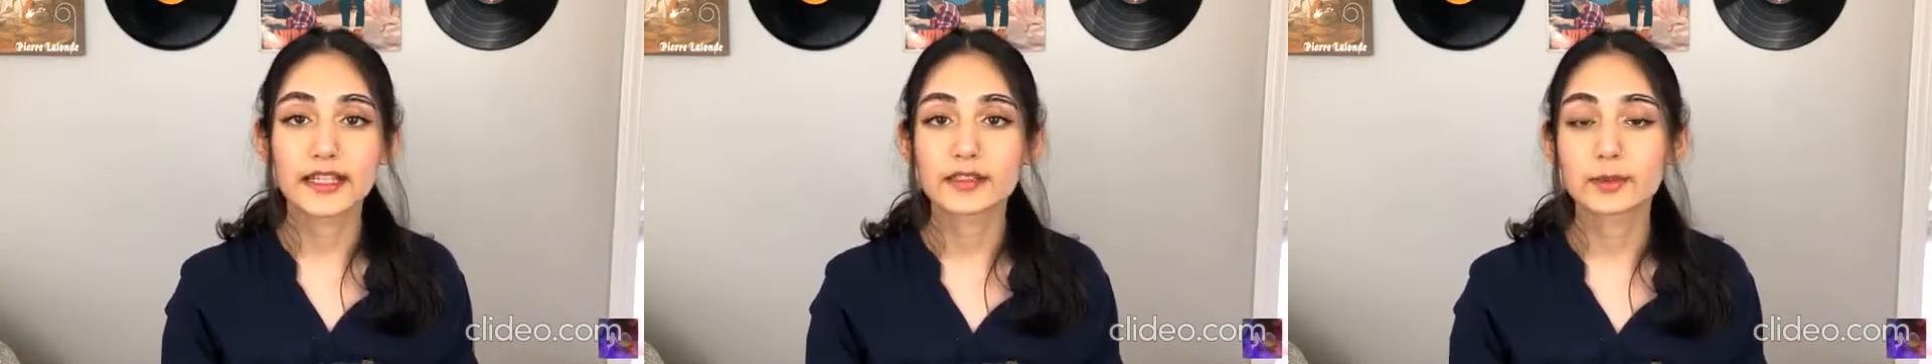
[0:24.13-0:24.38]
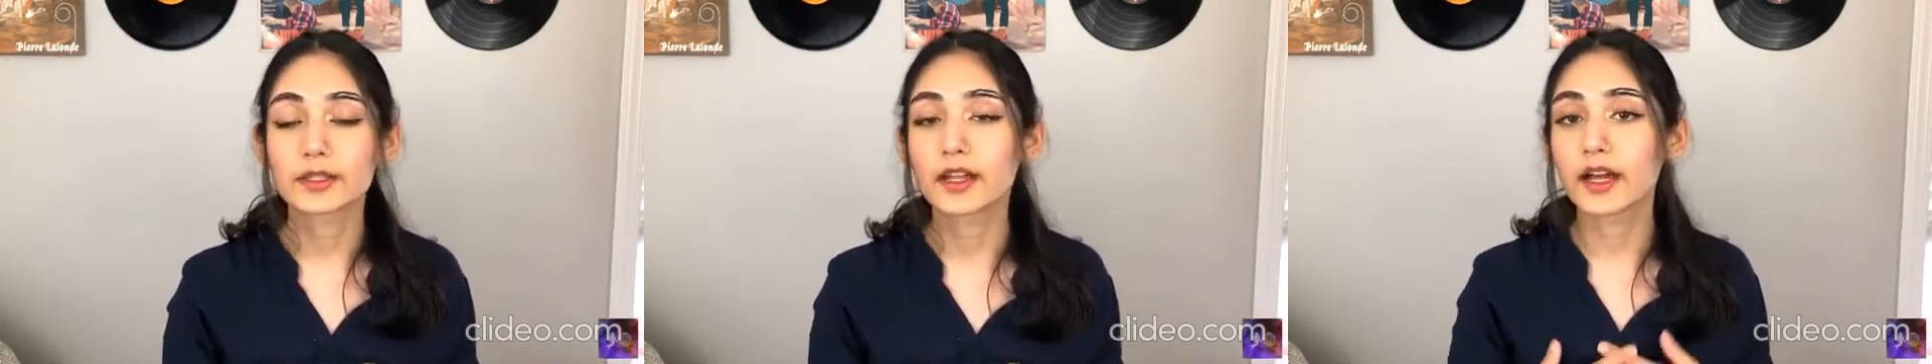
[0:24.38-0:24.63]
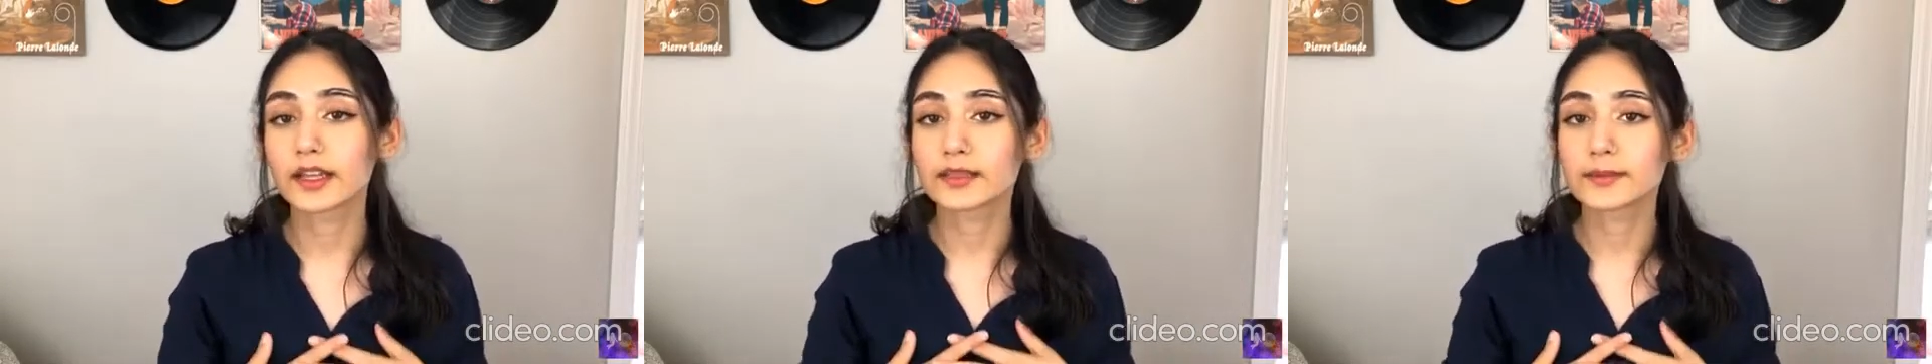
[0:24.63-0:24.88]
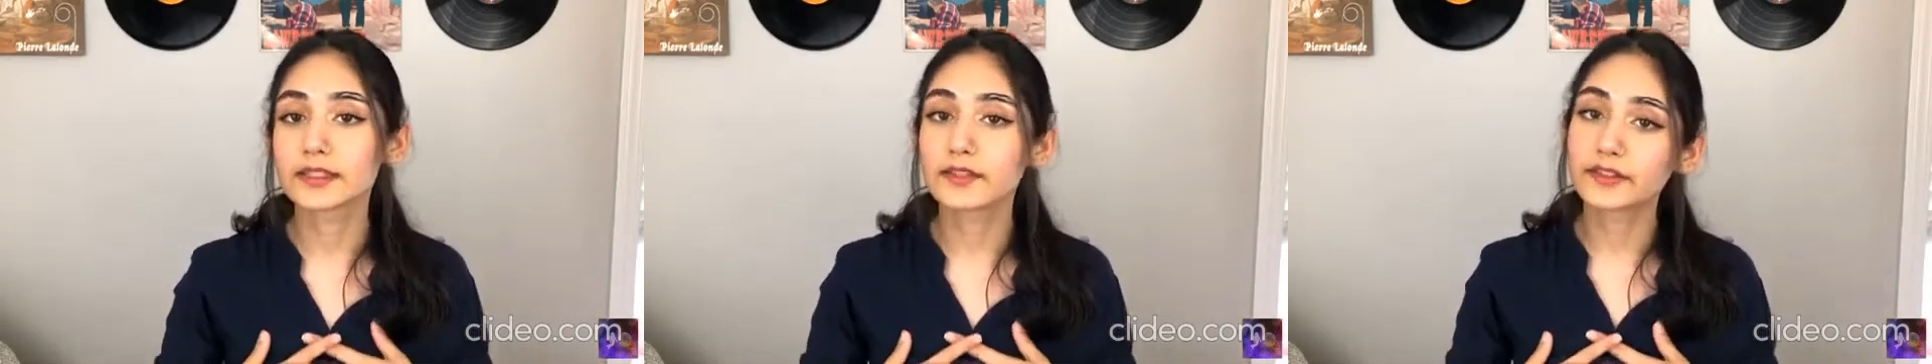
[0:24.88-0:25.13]
that's what I
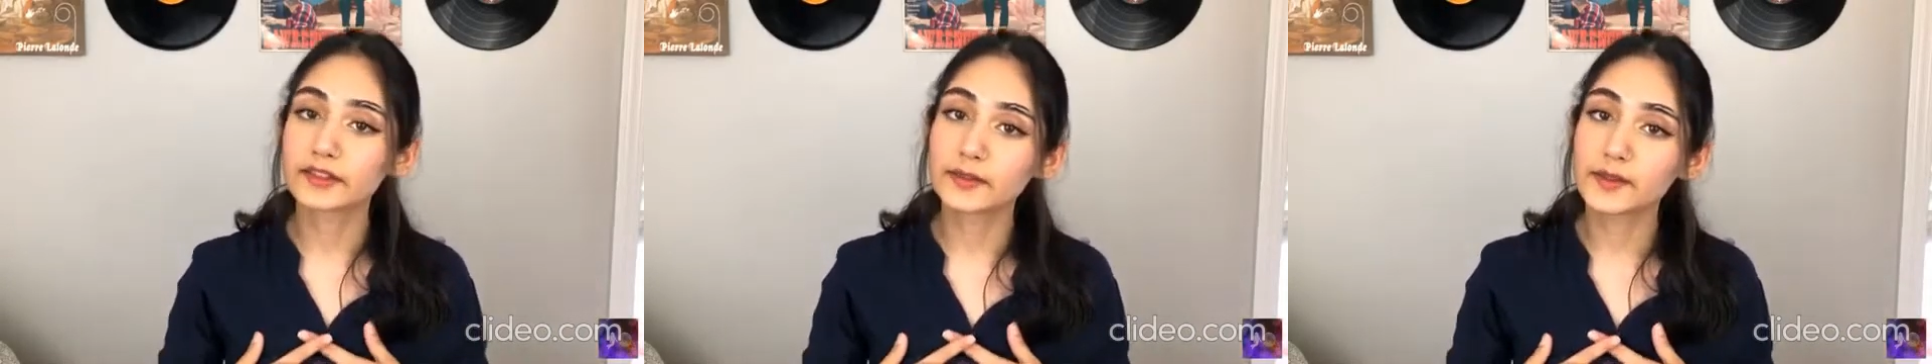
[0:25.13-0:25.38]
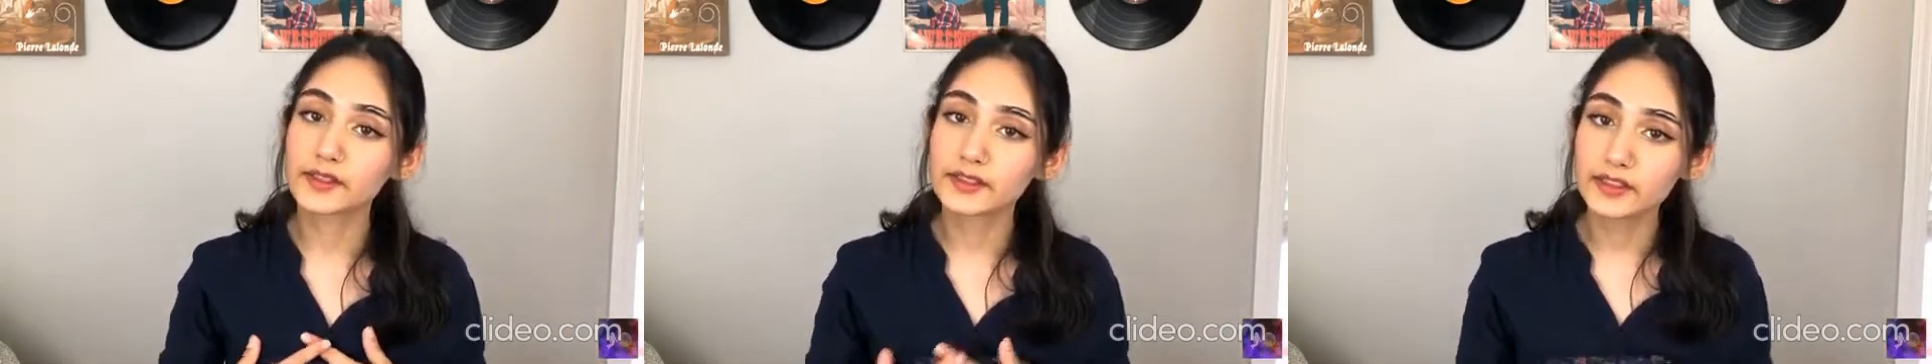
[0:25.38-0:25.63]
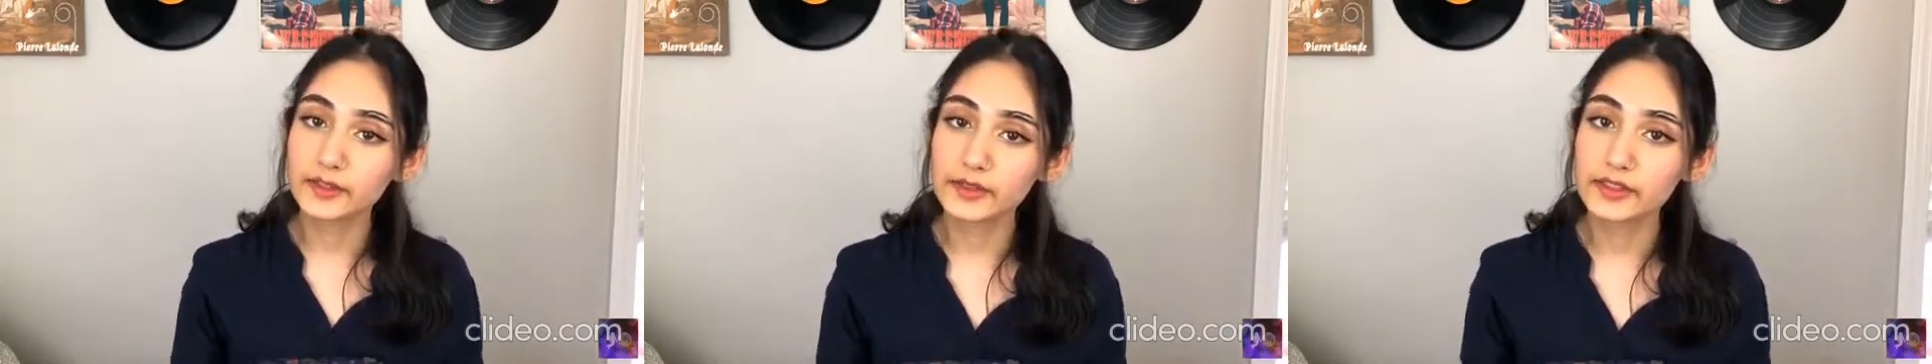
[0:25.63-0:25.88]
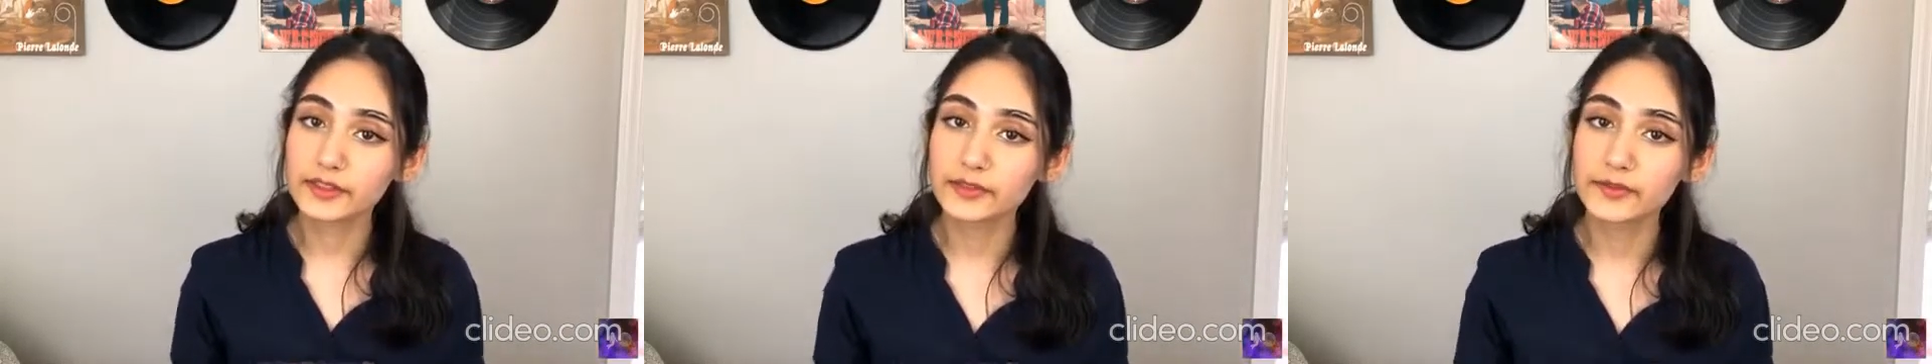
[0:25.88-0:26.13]
specifically want to go
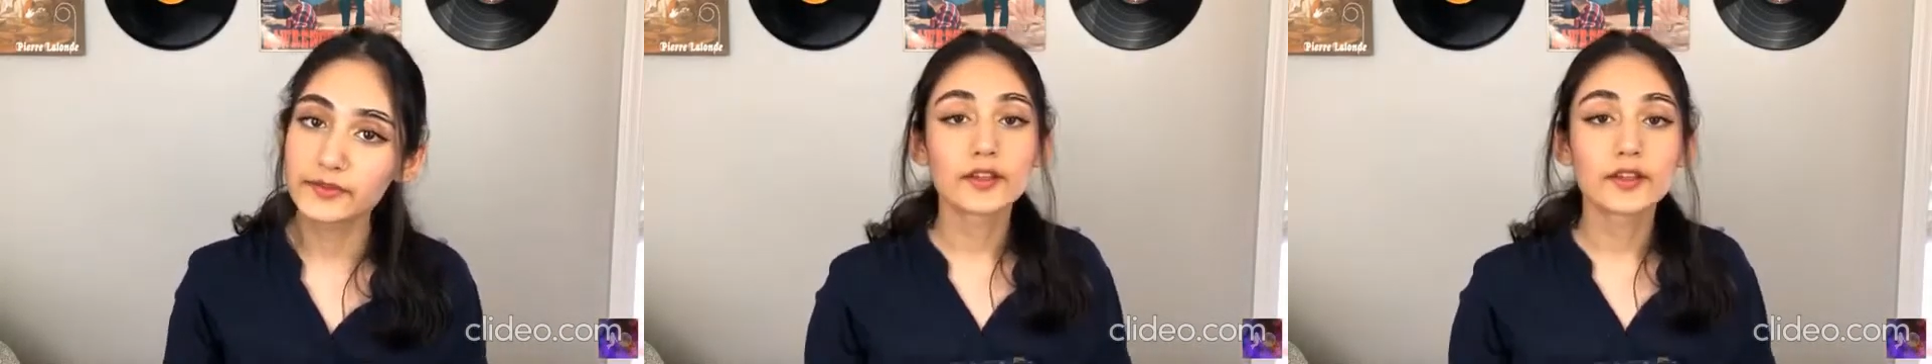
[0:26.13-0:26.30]
into.